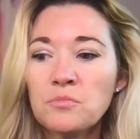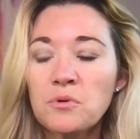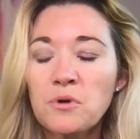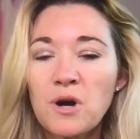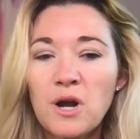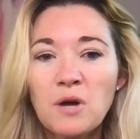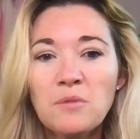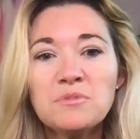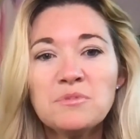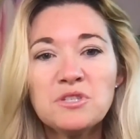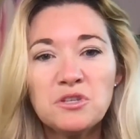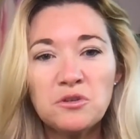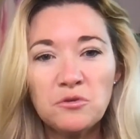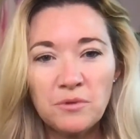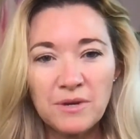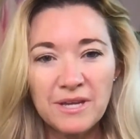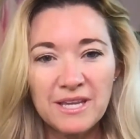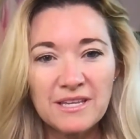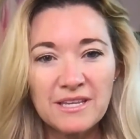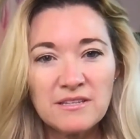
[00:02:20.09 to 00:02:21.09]
prompt
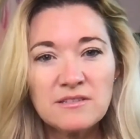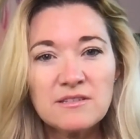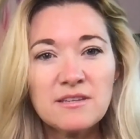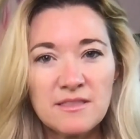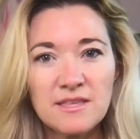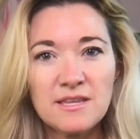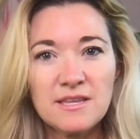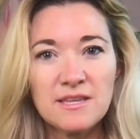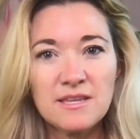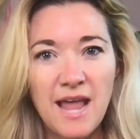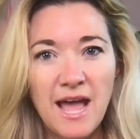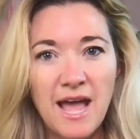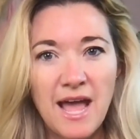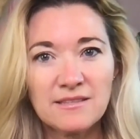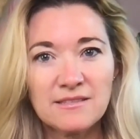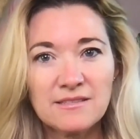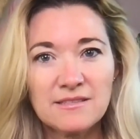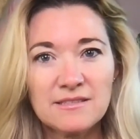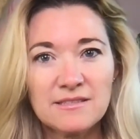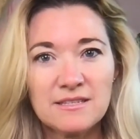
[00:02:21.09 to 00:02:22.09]
you into the
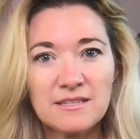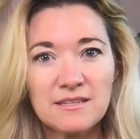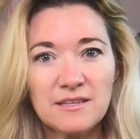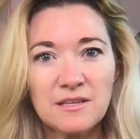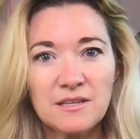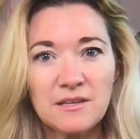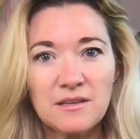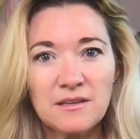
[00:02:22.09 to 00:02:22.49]
next